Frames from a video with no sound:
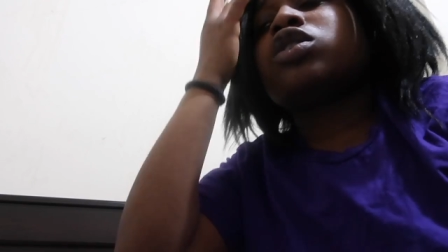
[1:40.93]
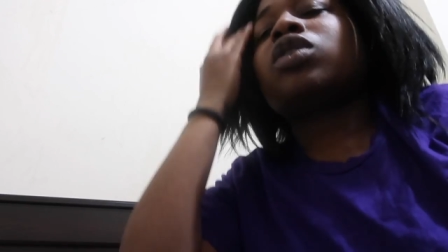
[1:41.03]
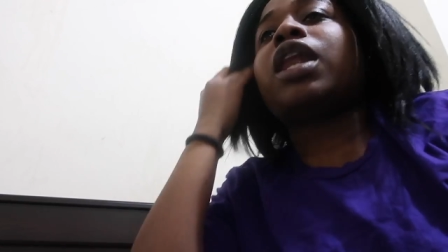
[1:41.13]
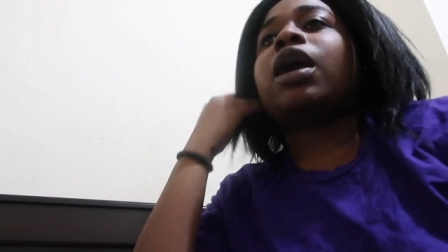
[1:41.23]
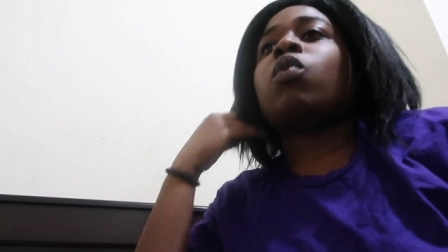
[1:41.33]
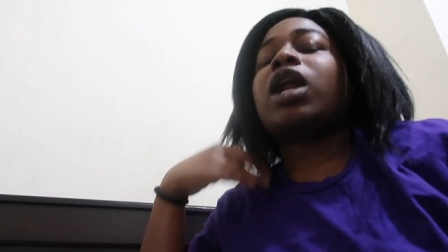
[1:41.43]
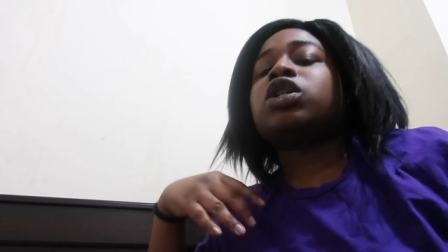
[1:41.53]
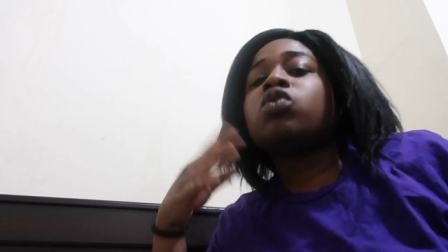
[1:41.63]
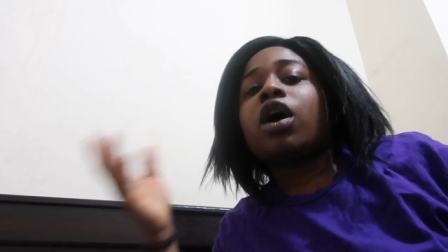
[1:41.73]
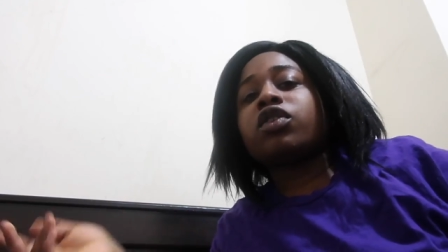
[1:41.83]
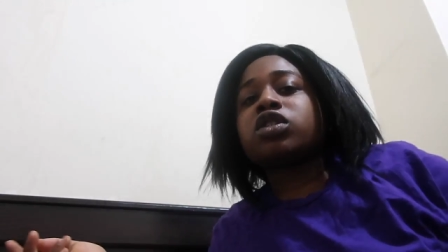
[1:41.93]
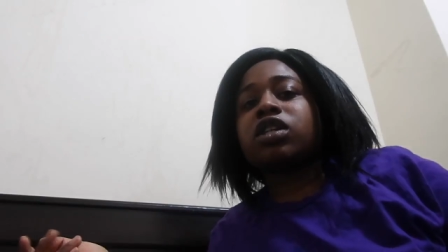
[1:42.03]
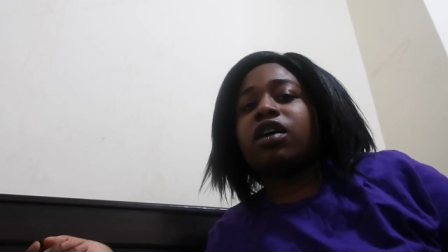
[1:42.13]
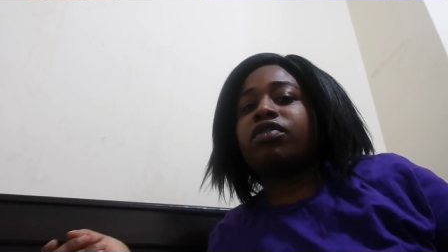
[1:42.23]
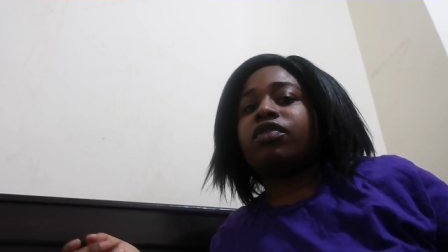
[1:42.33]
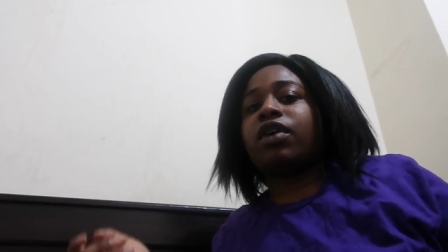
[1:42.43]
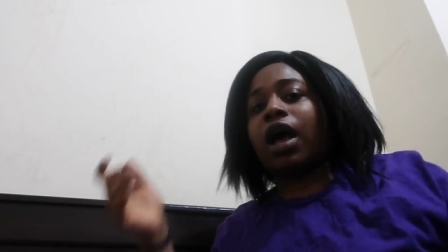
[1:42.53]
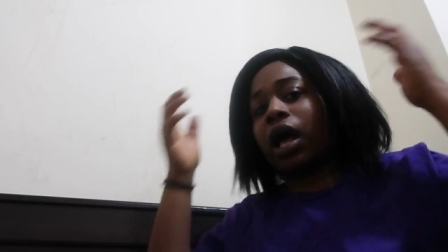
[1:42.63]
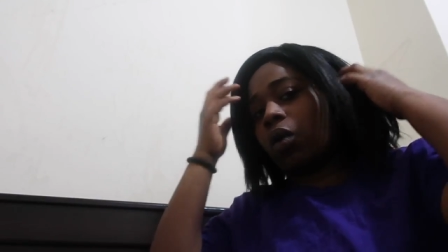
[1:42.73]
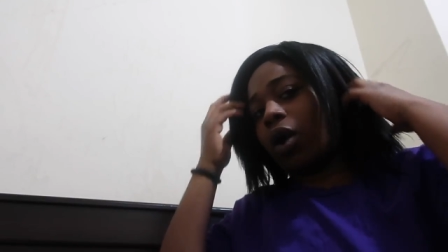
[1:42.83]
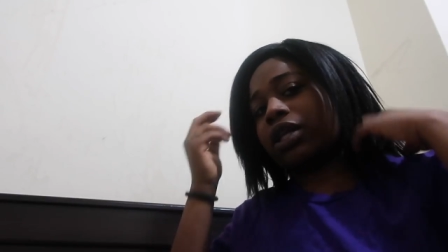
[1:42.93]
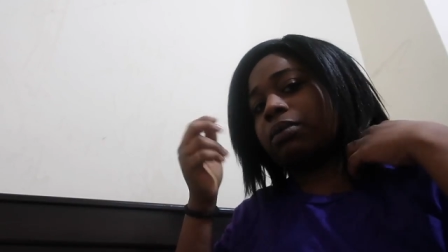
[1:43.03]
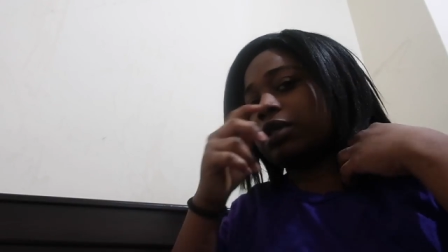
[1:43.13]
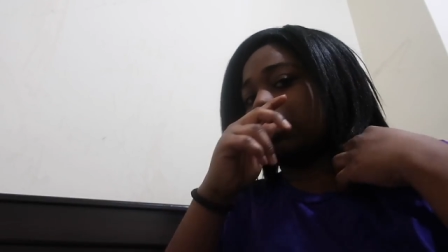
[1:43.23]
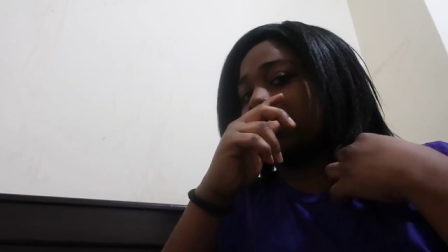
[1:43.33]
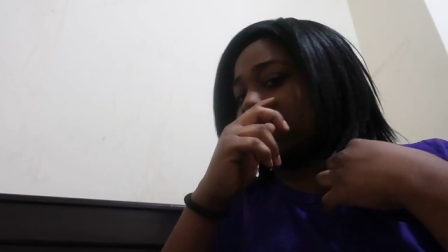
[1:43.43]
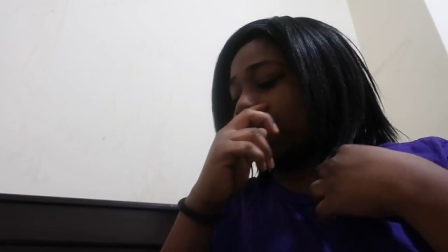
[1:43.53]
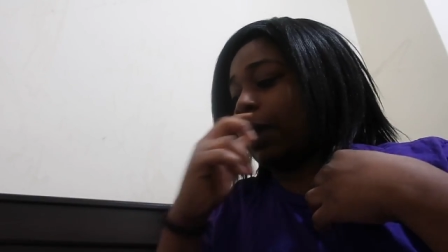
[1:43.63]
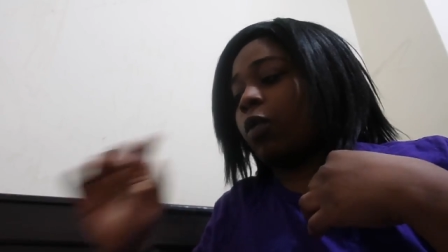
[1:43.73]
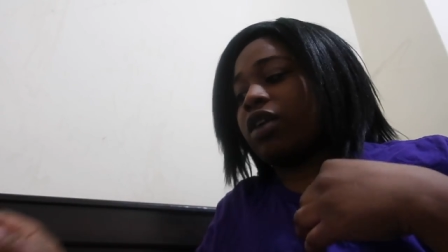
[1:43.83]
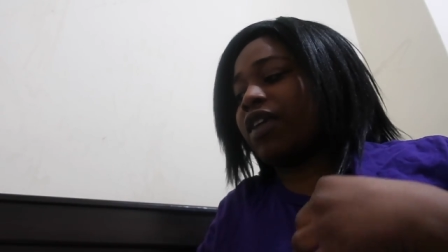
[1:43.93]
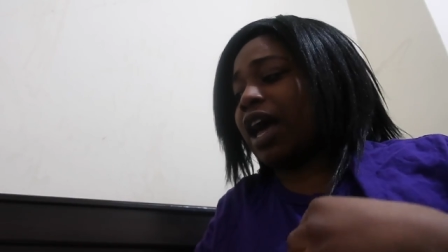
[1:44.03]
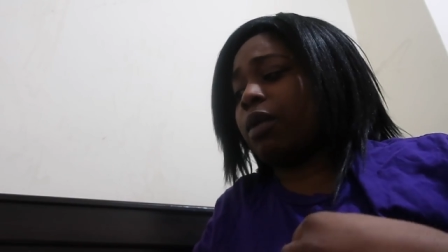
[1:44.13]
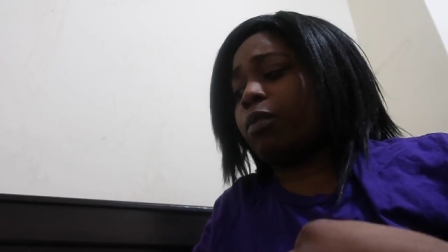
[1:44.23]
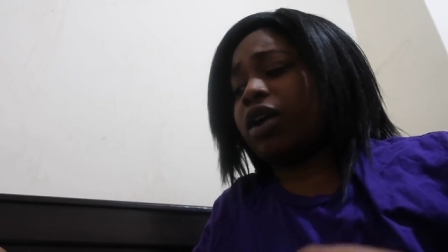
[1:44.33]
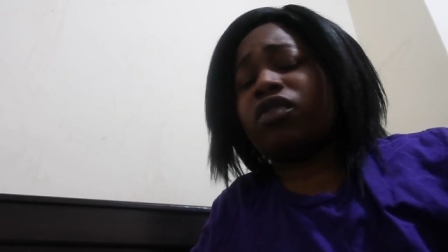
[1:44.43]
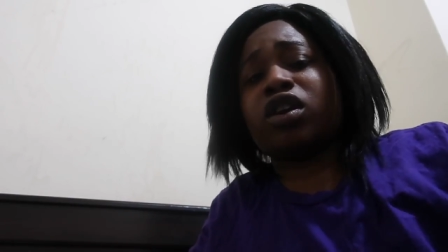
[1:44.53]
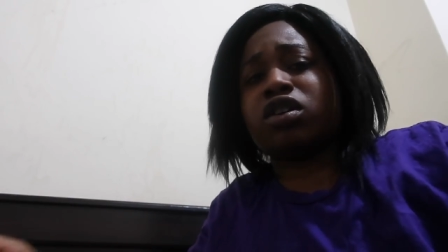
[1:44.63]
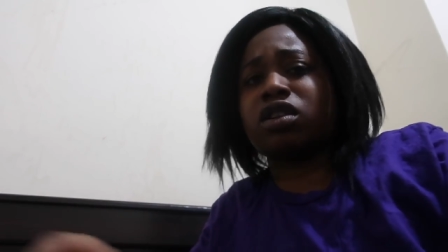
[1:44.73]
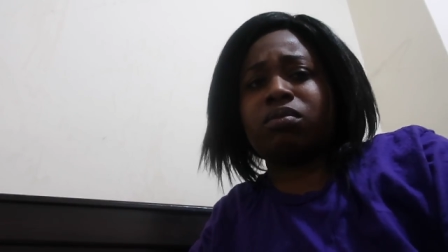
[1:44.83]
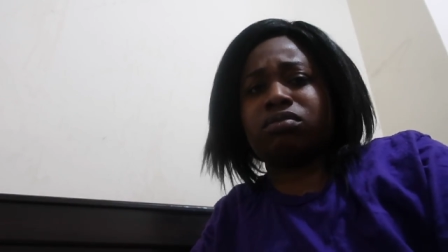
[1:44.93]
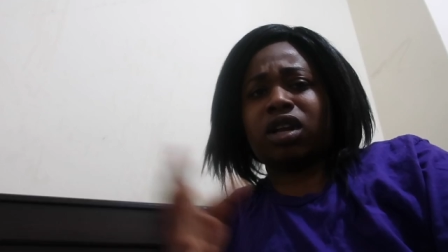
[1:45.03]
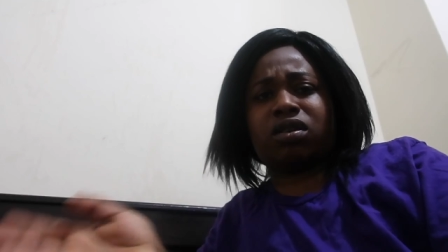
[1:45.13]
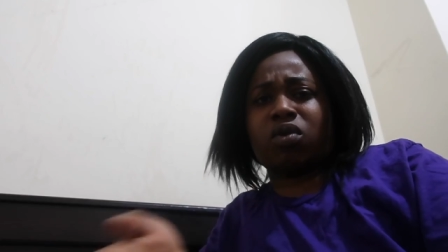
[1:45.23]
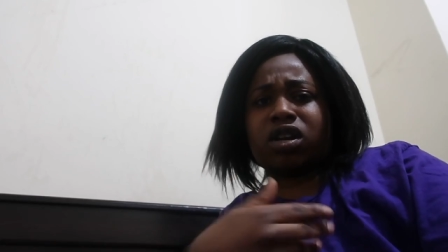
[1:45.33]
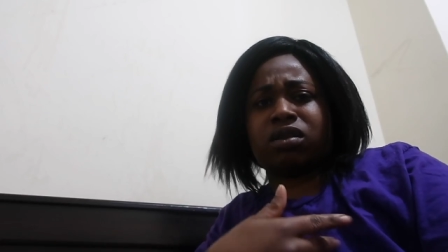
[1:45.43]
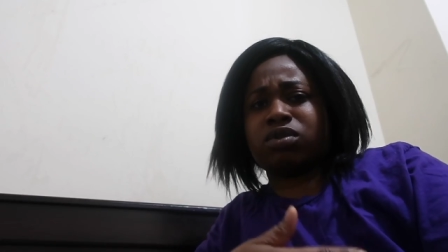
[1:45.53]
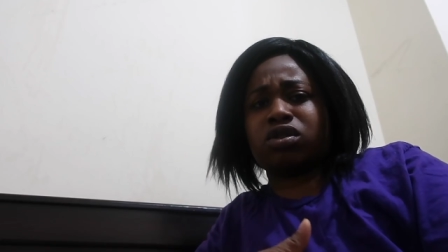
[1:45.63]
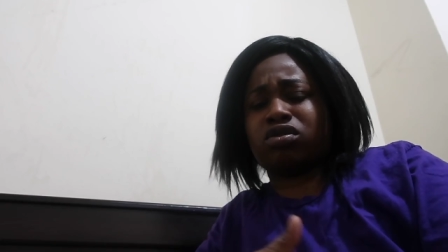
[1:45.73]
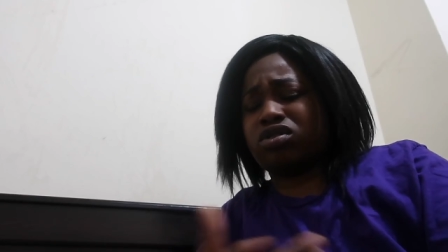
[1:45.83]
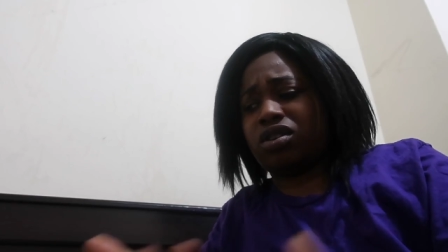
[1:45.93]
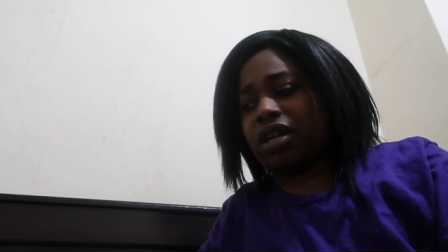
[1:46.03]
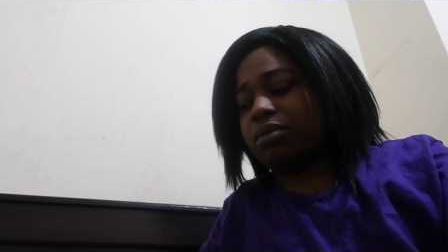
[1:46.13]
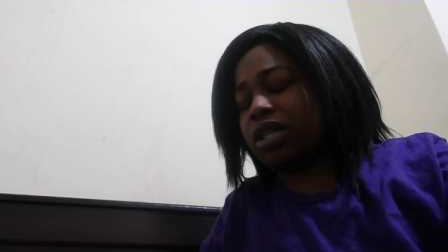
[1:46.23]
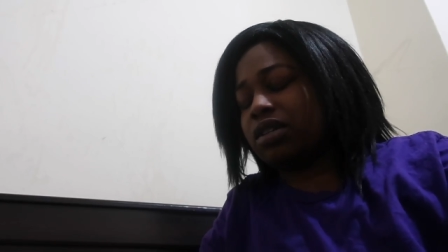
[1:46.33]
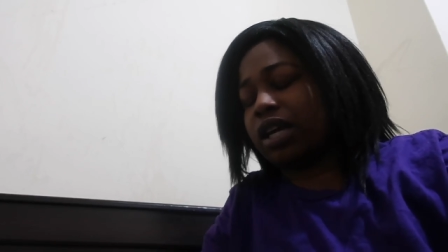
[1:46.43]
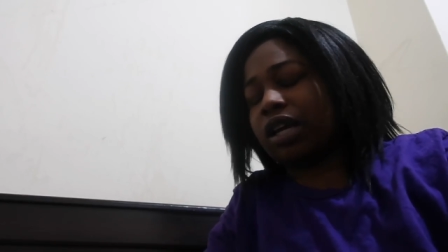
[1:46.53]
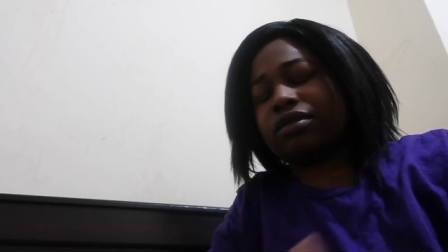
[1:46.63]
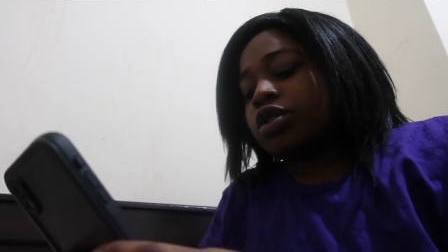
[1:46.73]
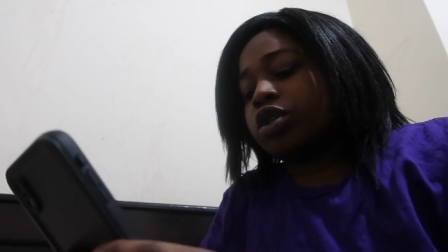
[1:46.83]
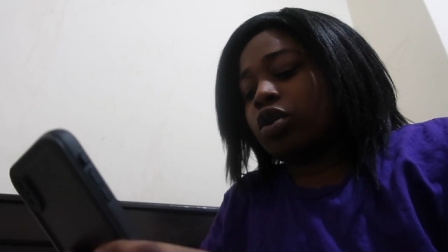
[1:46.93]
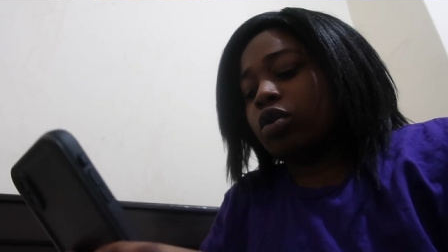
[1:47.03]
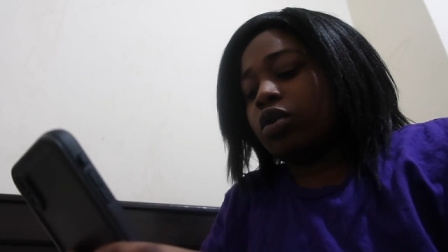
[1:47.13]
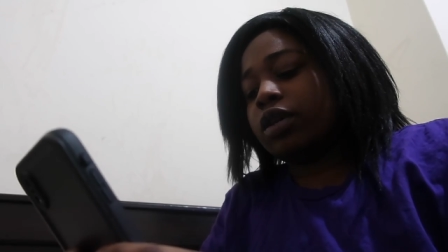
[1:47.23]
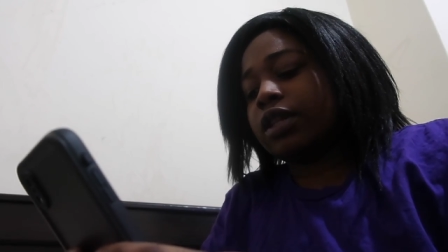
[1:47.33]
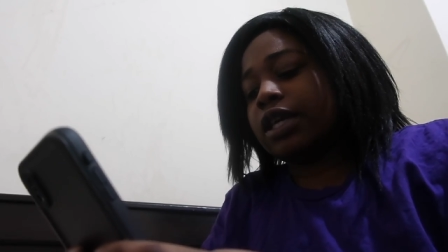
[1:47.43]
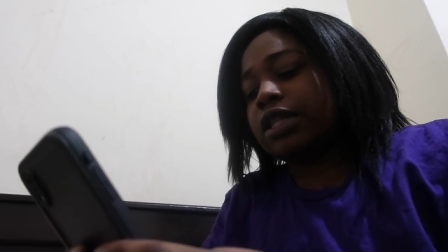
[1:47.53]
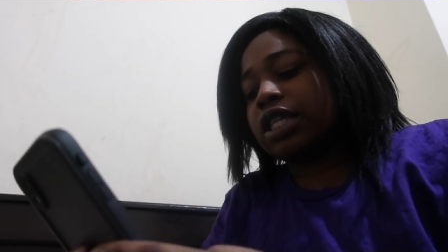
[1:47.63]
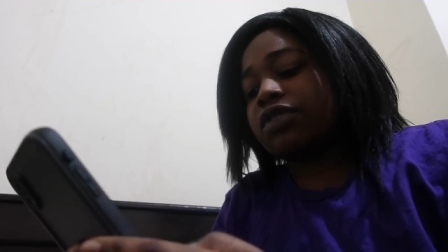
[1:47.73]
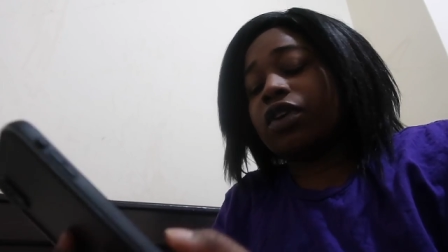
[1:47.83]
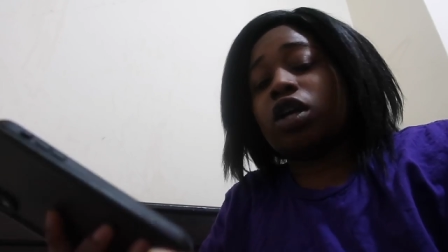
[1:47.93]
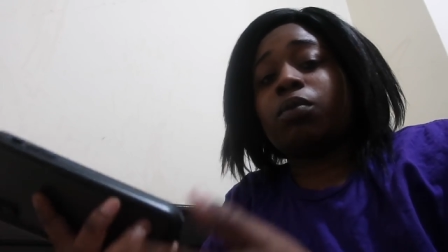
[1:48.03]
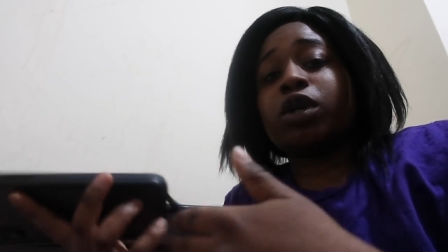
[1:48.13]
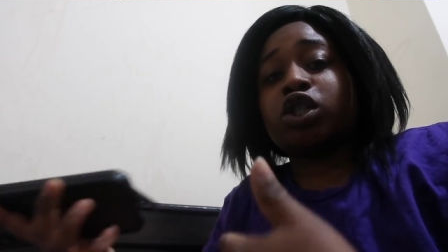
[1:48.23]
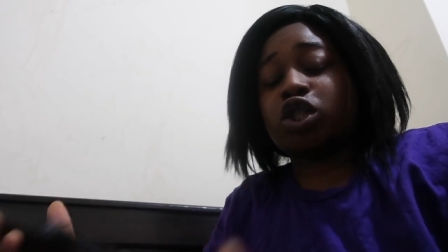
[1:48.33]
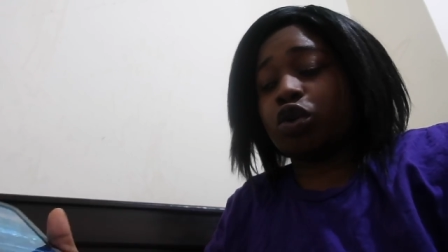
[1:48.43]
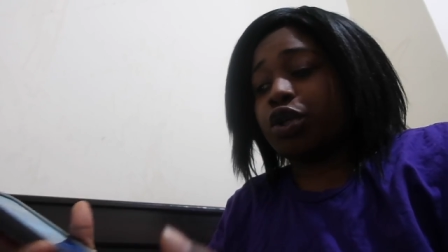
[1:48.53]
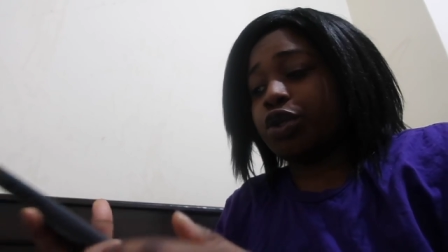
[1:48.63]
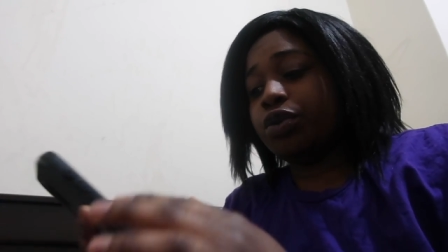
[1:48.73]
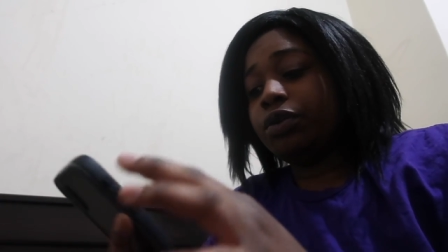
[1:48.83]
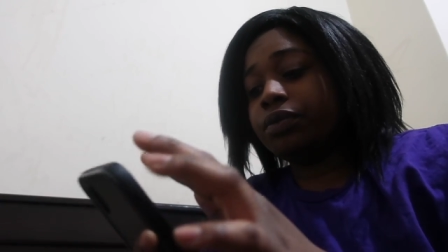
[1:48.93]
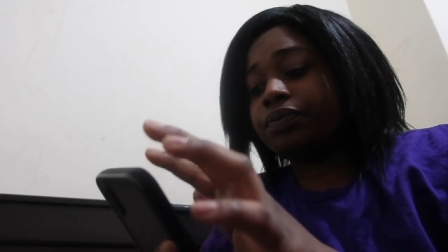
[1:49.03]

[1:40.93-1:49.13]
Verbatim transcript: So, like, when I do other stuff, I don't want them to see. Like, what if I had a boyfriend or something? I don't want them to know, you know what I mean? Like, so in this video, I'm going to show you